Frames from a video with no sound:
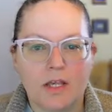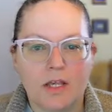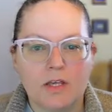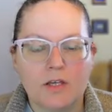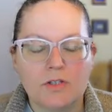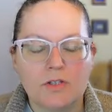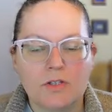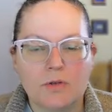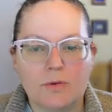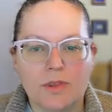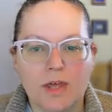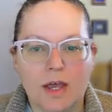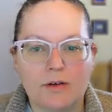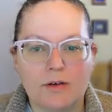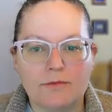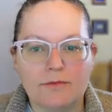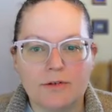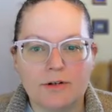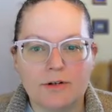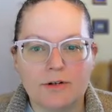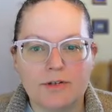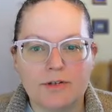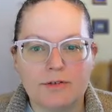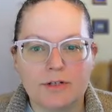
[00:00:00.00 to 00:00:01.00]
So without
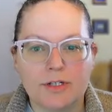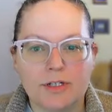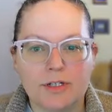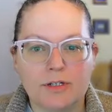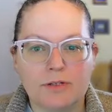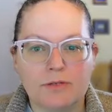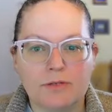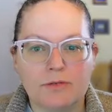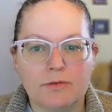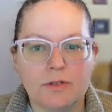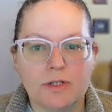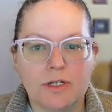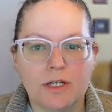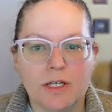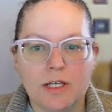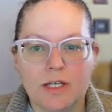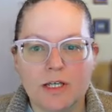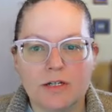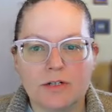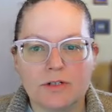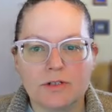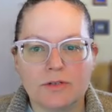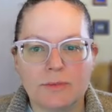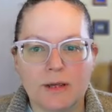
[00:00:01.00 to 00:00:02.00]
further ado,
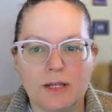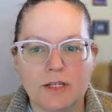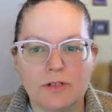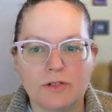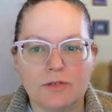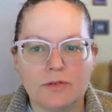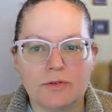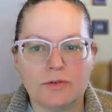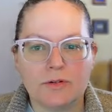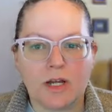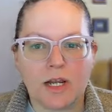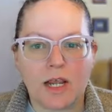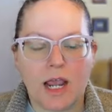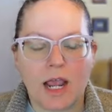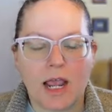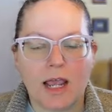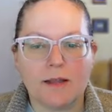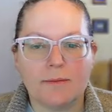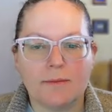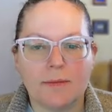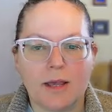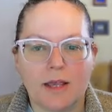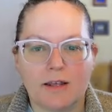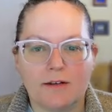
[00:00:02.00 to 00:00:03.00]
here's my story
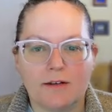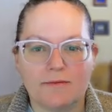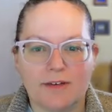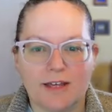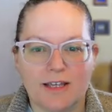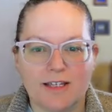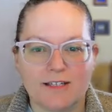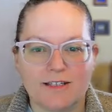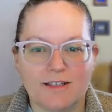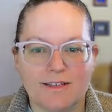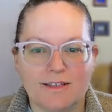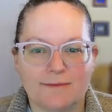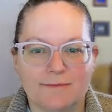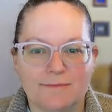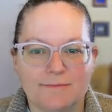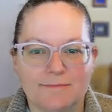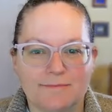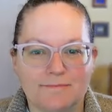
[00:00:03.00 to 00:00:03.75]
and my advice.